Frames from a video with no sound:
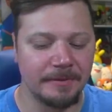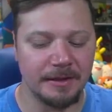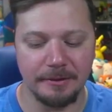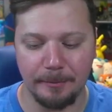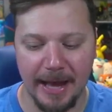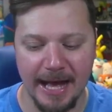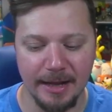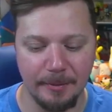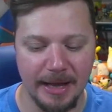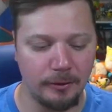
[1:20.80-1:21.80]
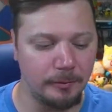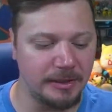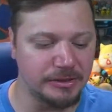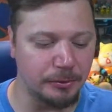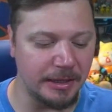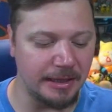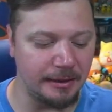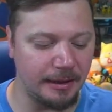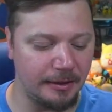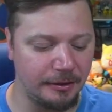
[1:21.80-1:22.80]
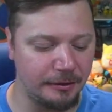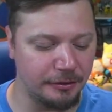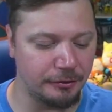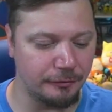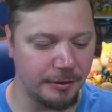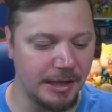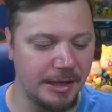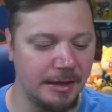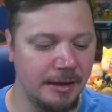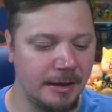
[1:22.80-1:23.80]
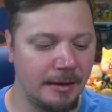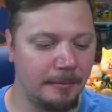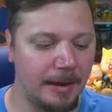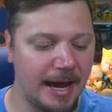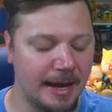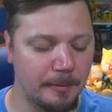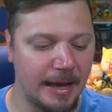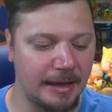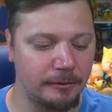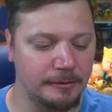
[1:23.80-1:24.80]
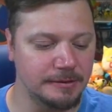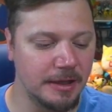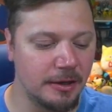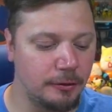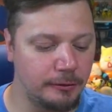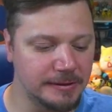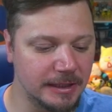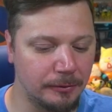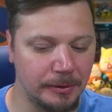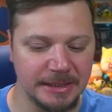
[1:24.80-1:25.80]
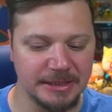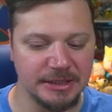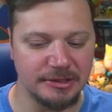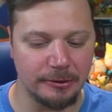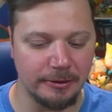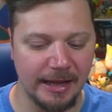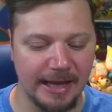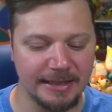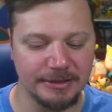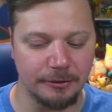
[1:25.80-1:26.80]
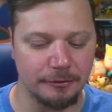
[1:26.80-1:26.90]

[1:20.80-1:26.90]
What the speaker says: the pack battle between the three pack battles. Who's gonna win, Snorlax or